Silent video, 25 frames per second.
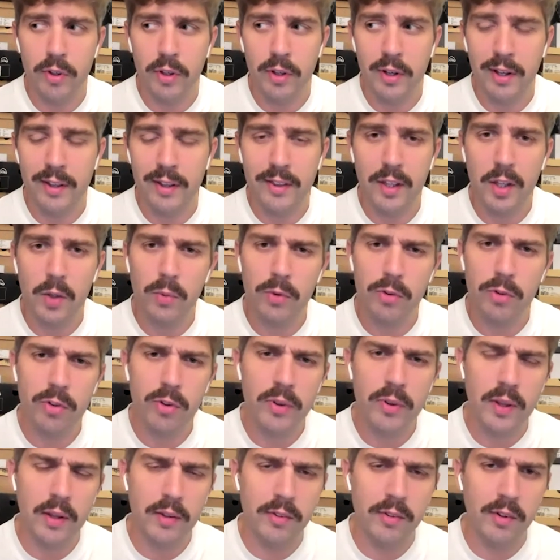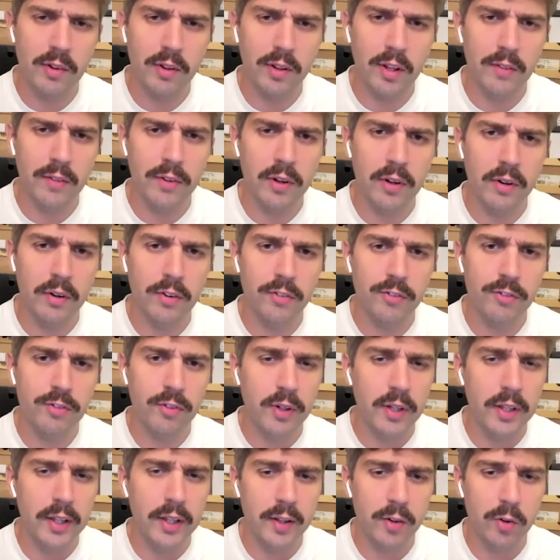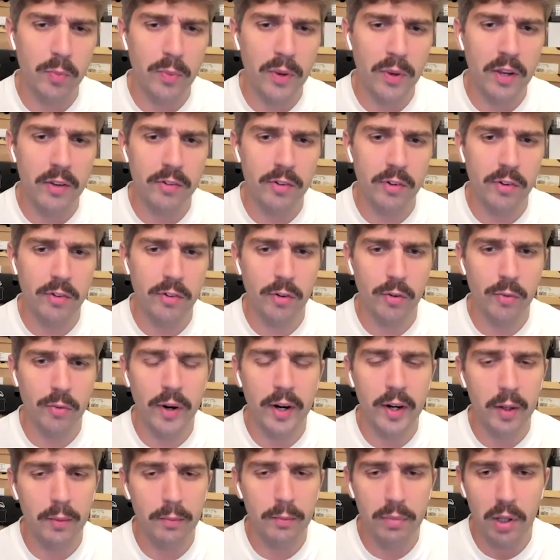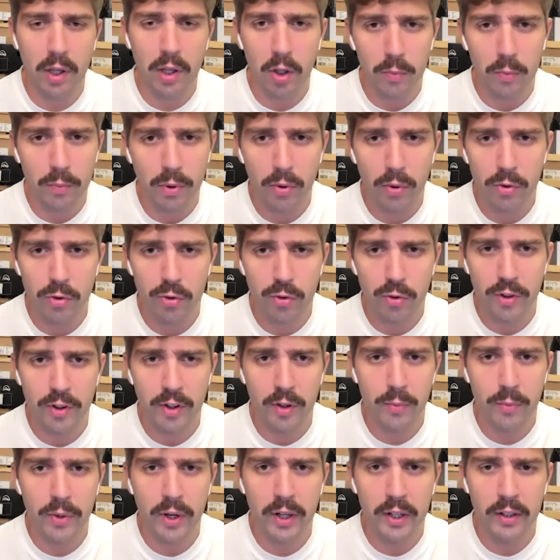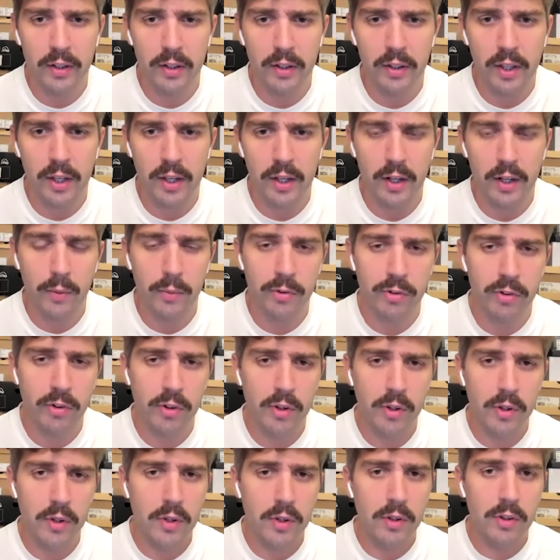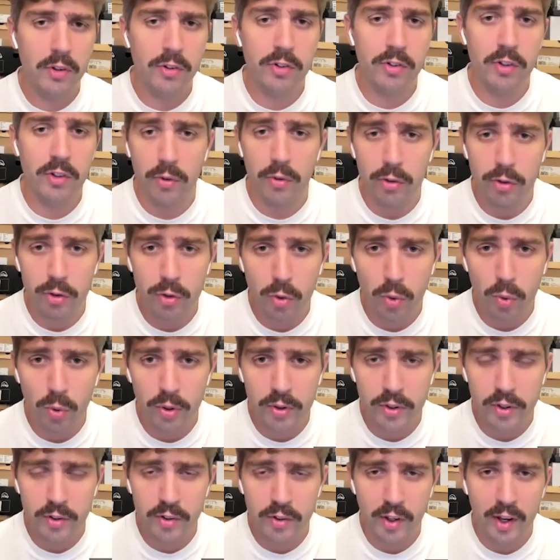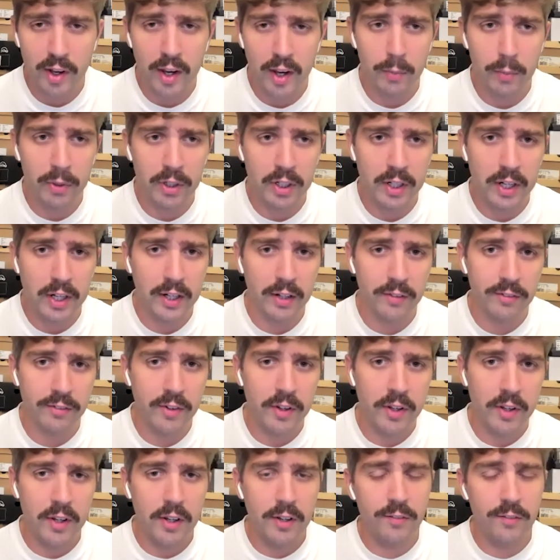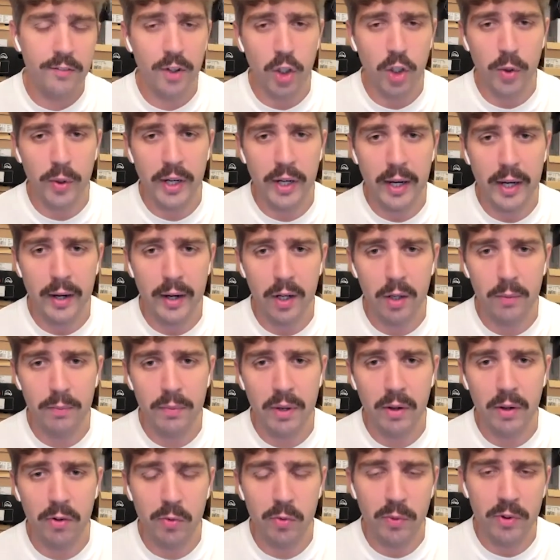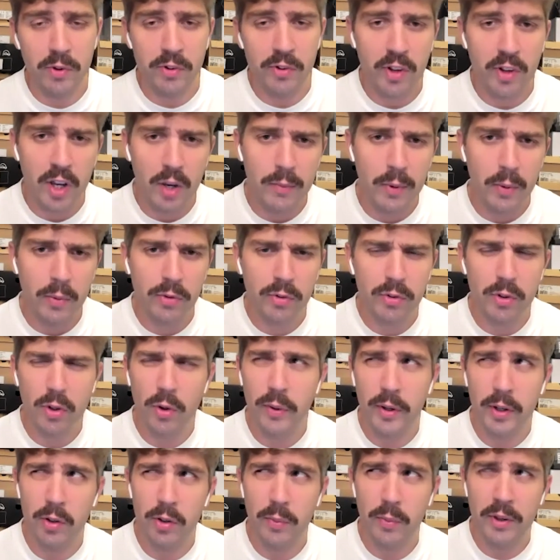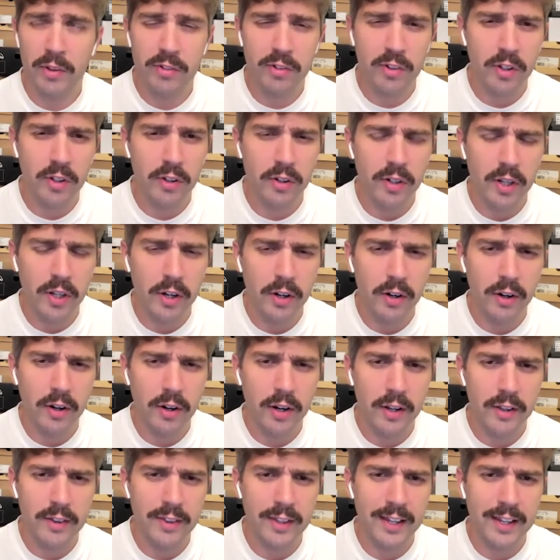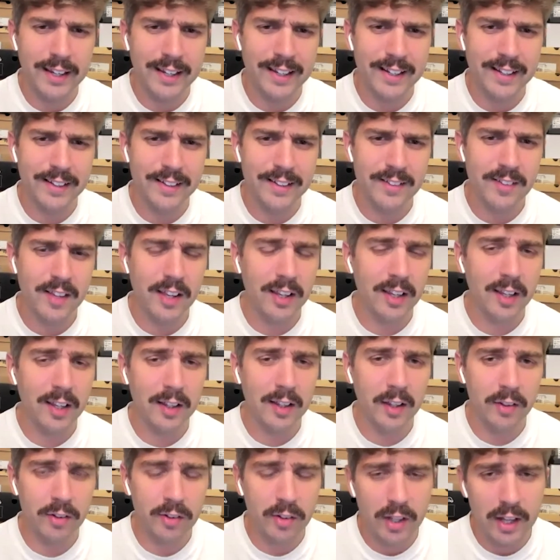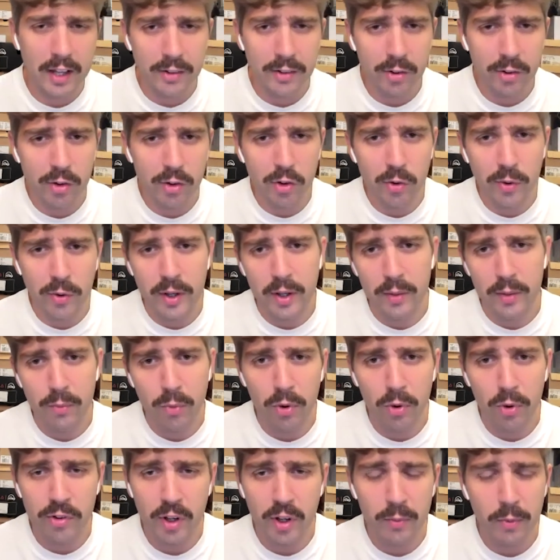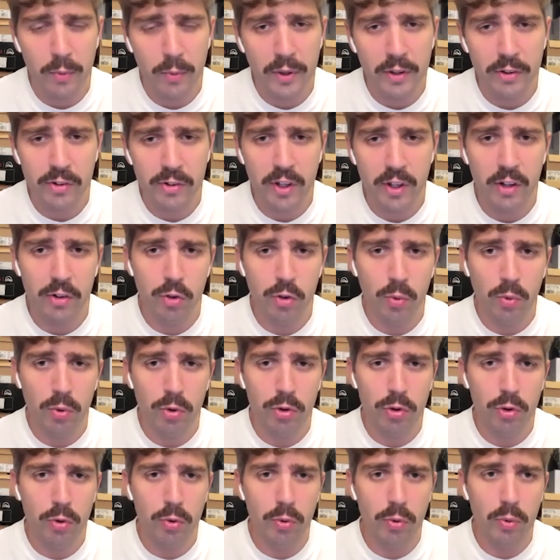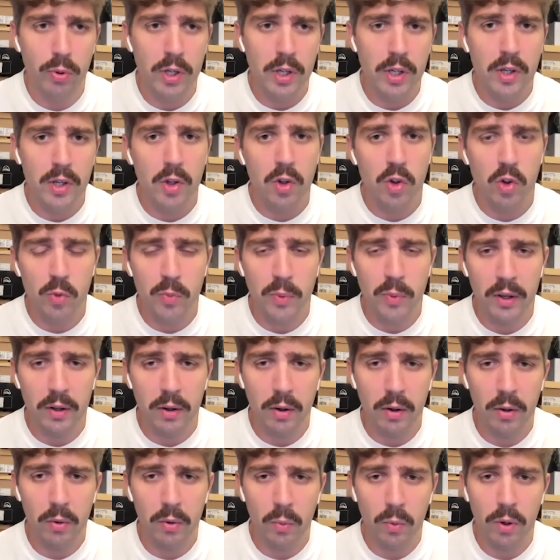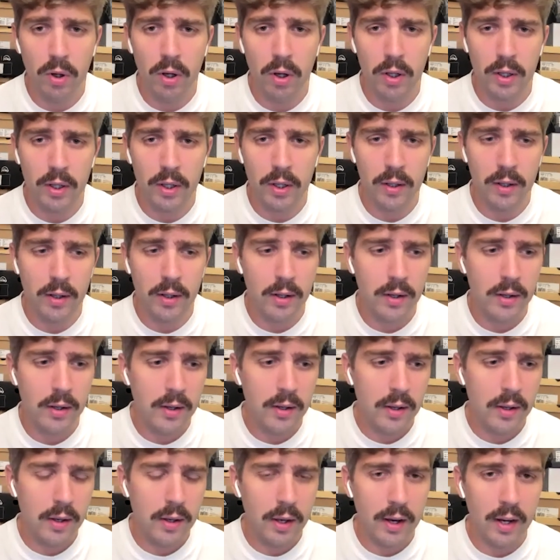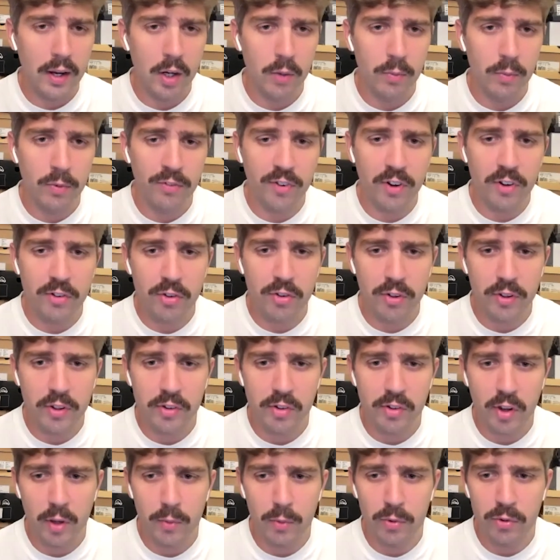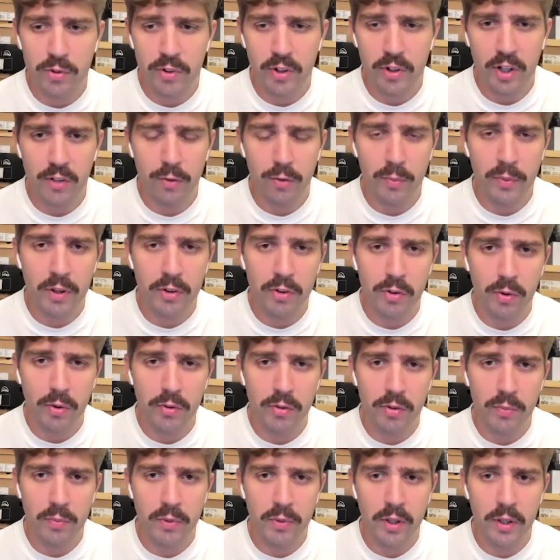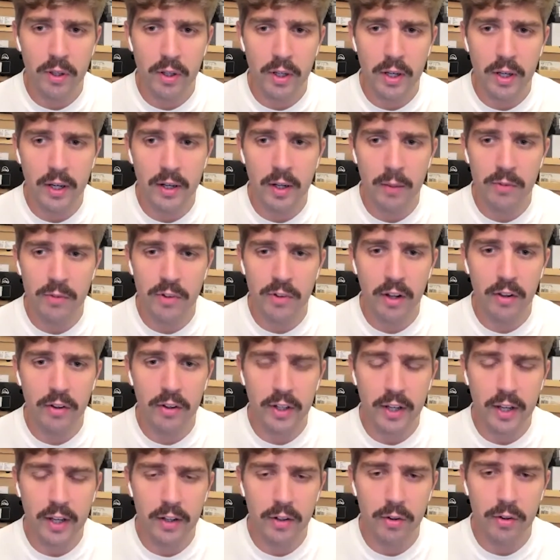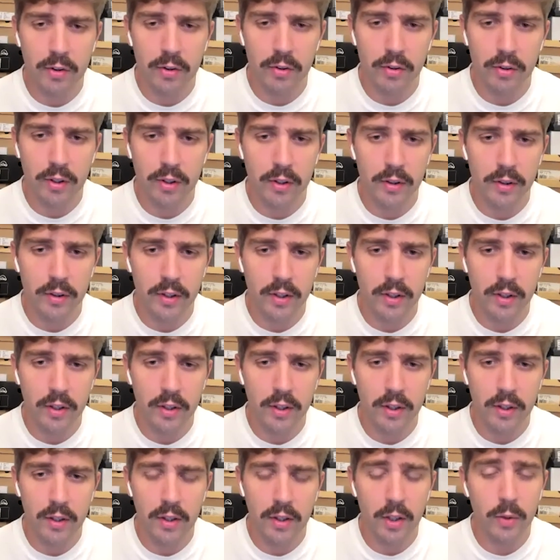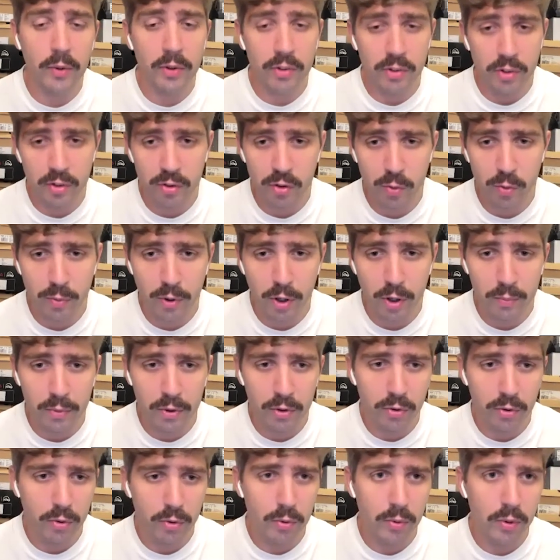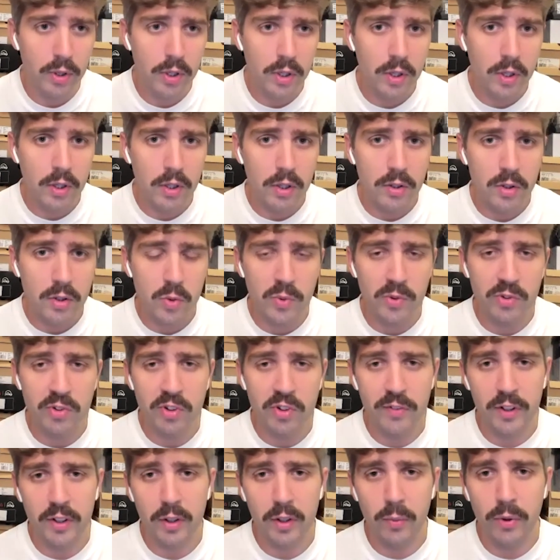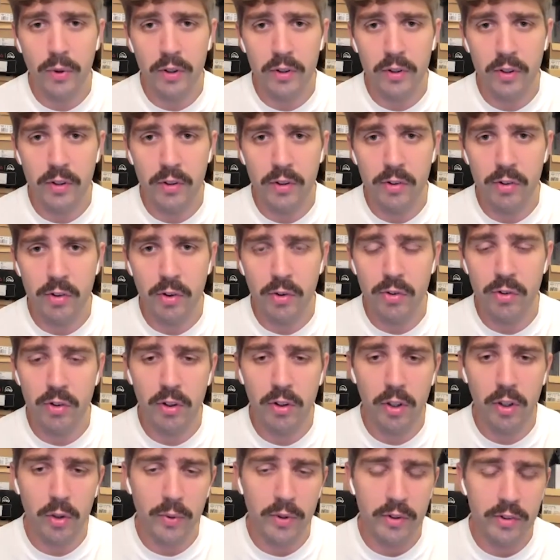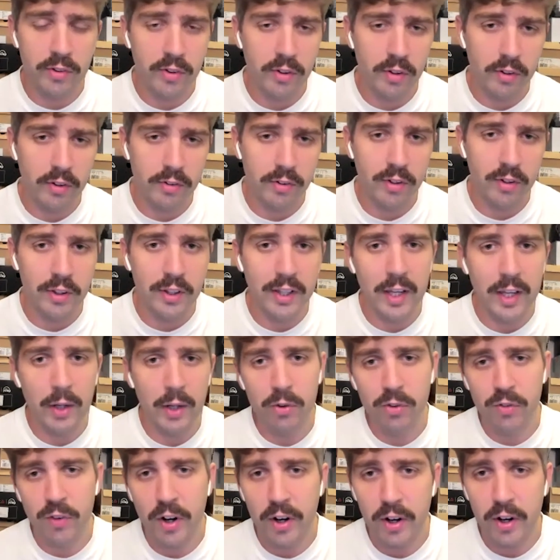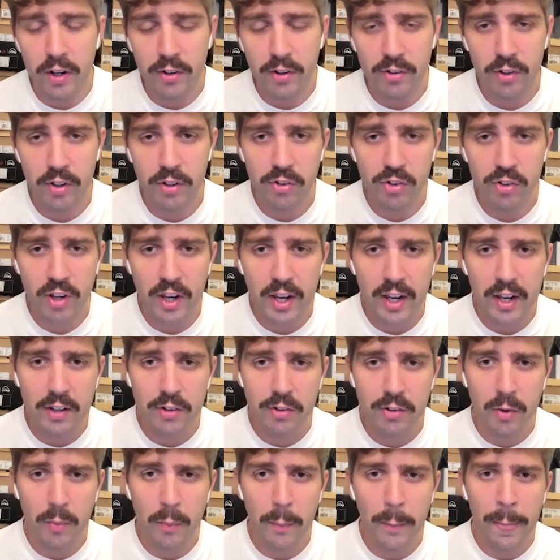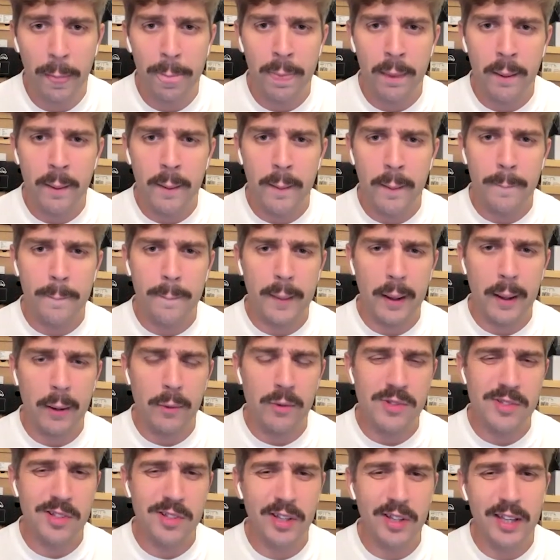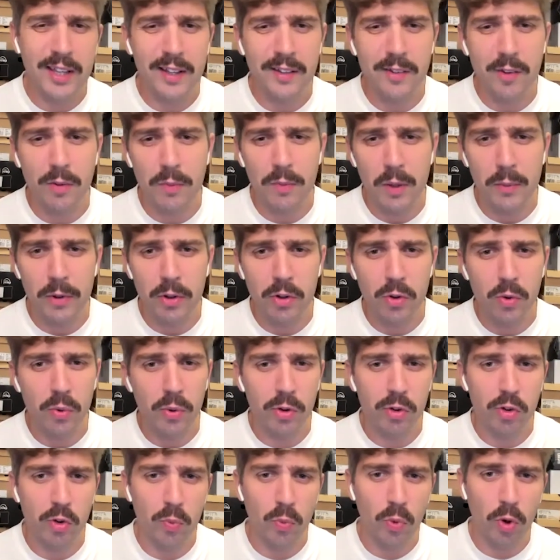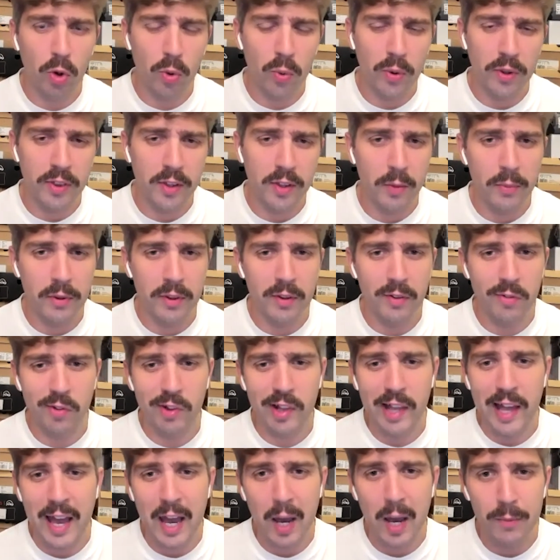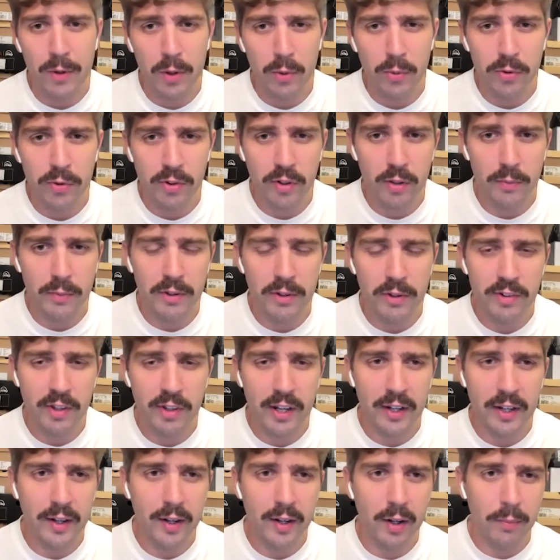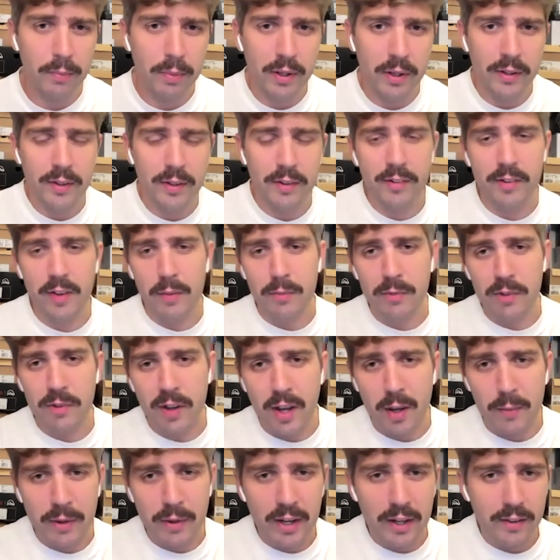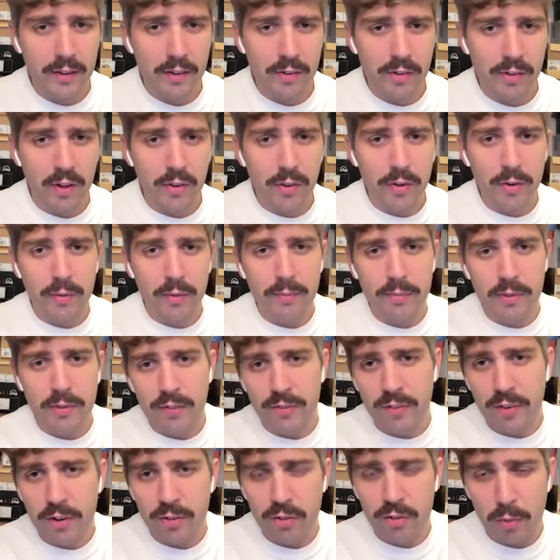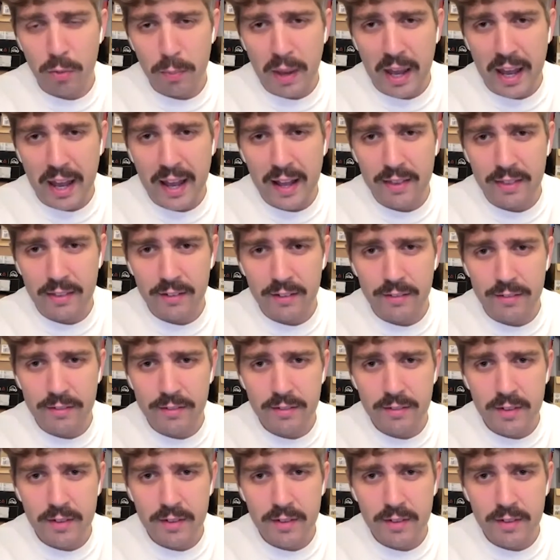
And I think it was 2011 on a freelance basis and writing blog posts for them regularly. And I was still in school at the time and kind of figuring out how to balance my time. I was going into my senior year, I think, and taking less classes. So I had more time in my schedule to spend on work. And I had a professor at the time who was kind of a mentor to me, a guy named Tyler Kendall in the linguistics department, who specifically worked in sociolinguistics and language variation and change. And I was looking into maybe doing some work with him in this lab he was going to be setting up. But at the same time, I had this other divergent path of